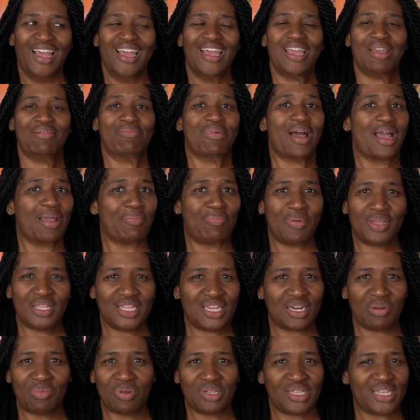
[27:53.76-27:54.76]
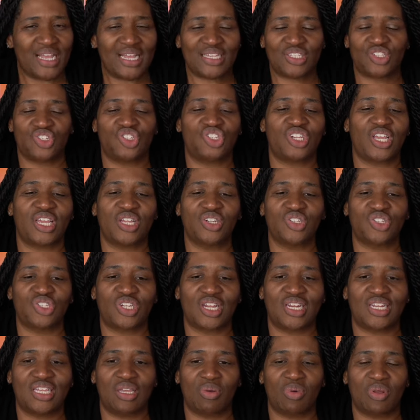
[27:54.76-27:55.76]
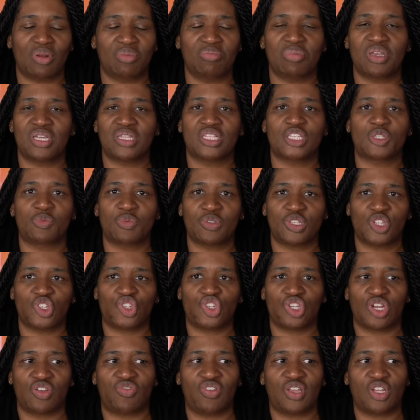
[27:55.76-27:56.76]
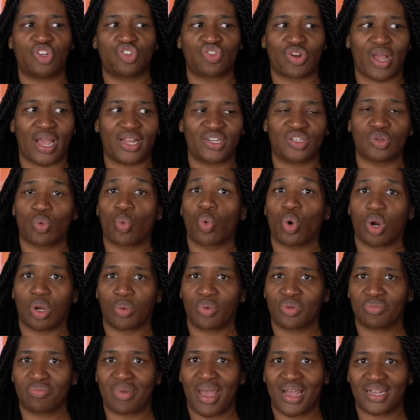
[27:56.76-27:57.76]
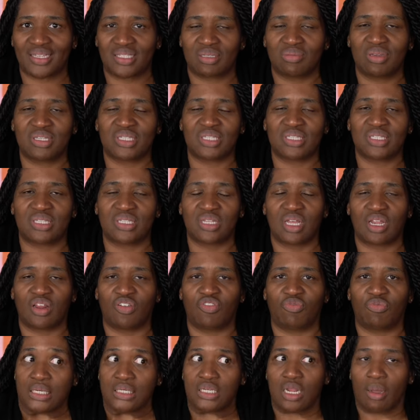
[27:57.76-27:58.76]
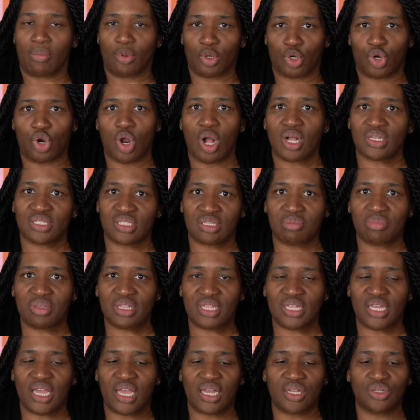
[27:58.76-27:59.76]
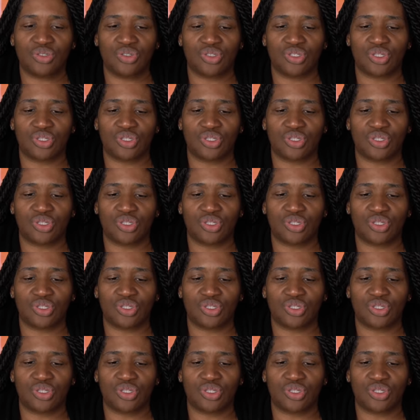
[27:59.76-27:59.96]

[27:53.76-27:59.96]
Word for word: in my opinion, he really hasn't changed, and he wouldn't be in this position if he had tried to work with Maximus instead of double cross him in the end.